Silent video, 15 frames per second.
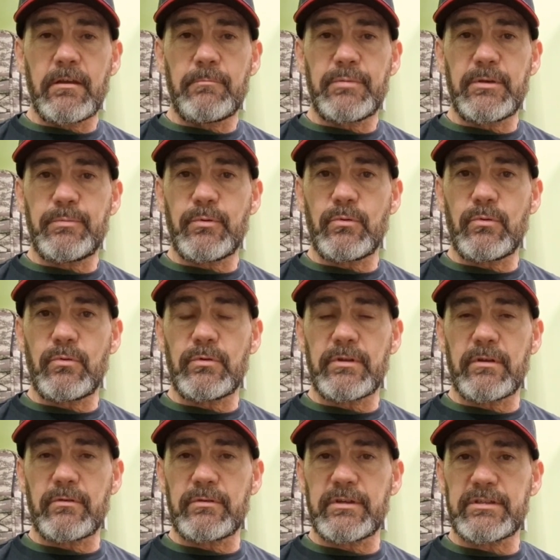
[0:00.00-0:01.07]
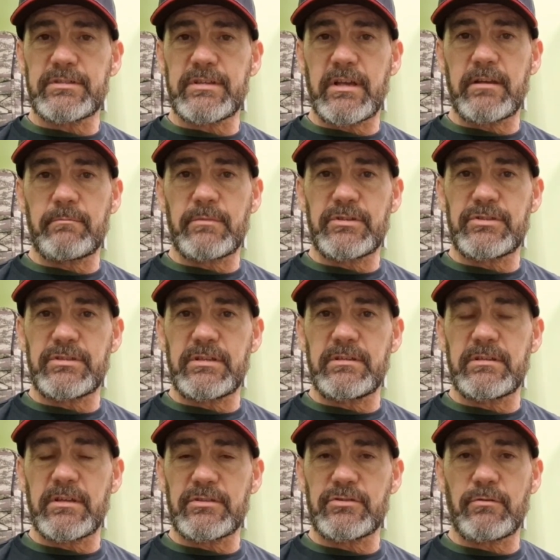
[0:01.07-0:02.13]
People, they're on their second
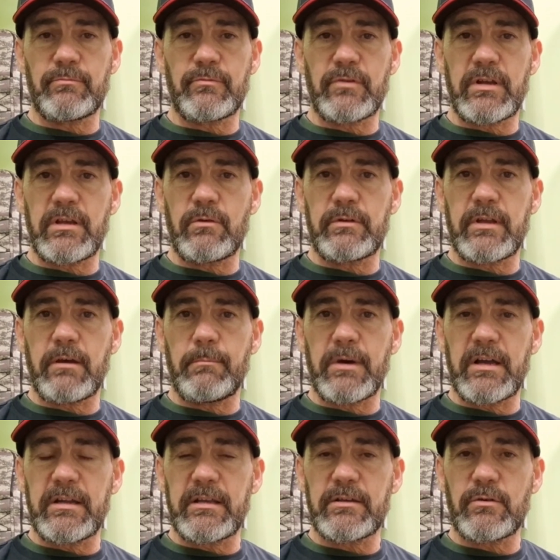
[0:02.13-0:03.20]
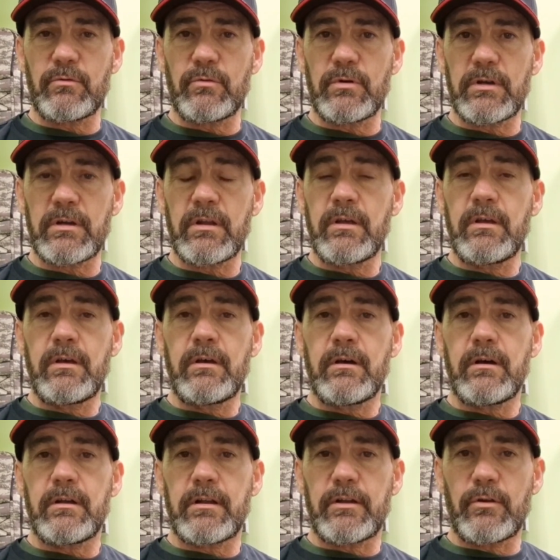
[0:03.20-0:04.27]
machine, they're jumping right onto a Manticore
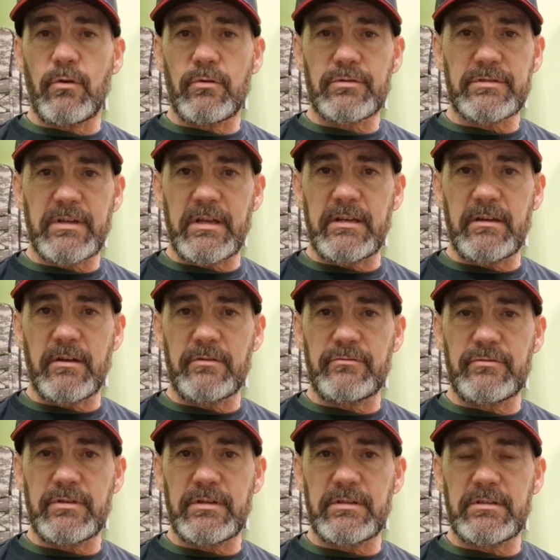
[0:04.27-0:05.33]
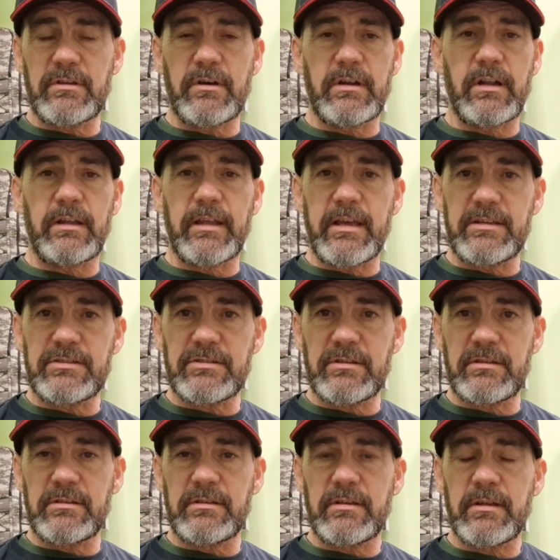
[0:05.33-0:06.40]
or a Nox 900 or a
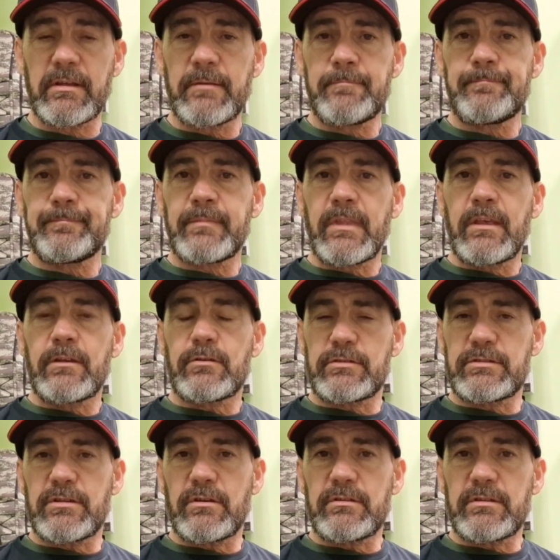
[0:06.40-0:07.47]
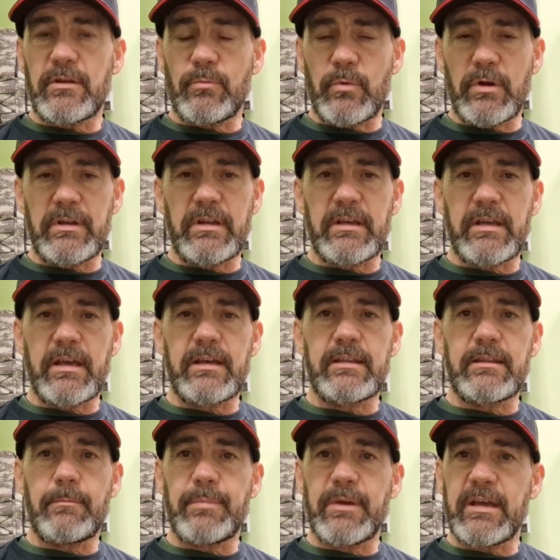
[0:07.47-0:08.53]
Legend because they're wanting to get
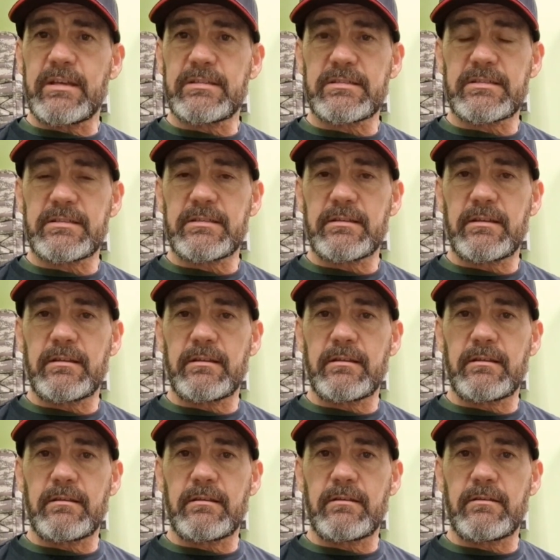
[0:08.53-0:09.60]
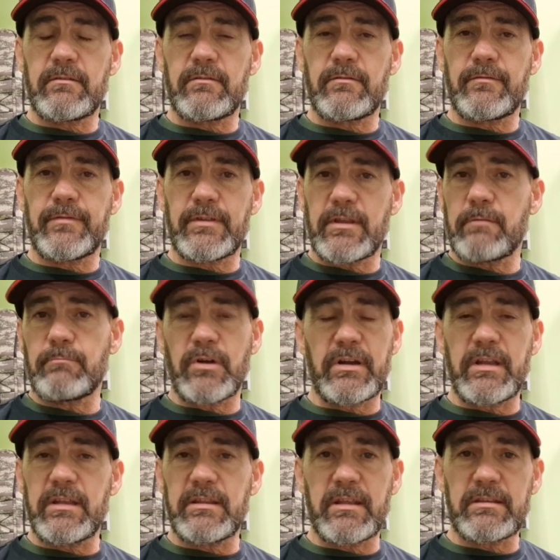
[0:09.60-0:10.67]
the best for their
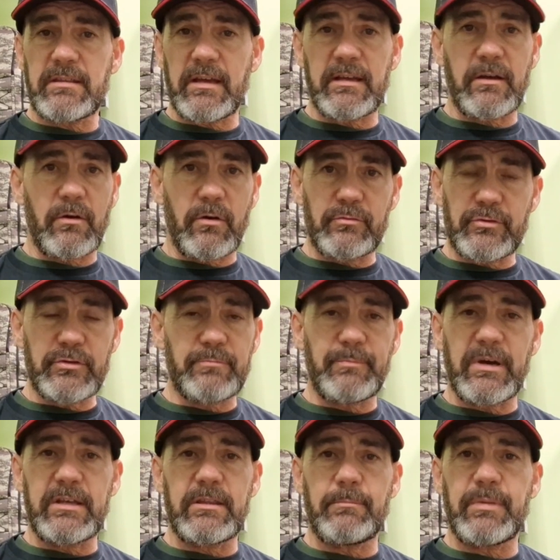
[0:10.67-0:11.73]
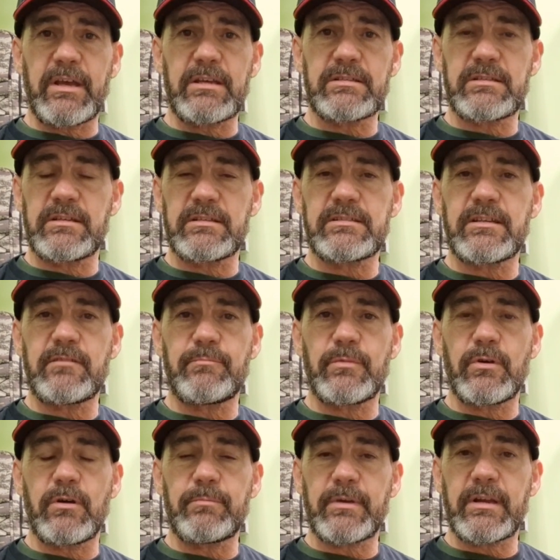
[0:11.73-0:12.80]
money. They think, oh, I'll just buy the best and it saved me
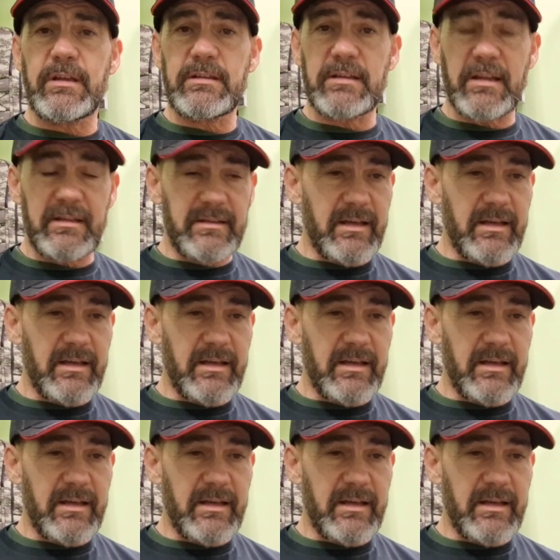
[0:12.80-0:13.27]
upgrading.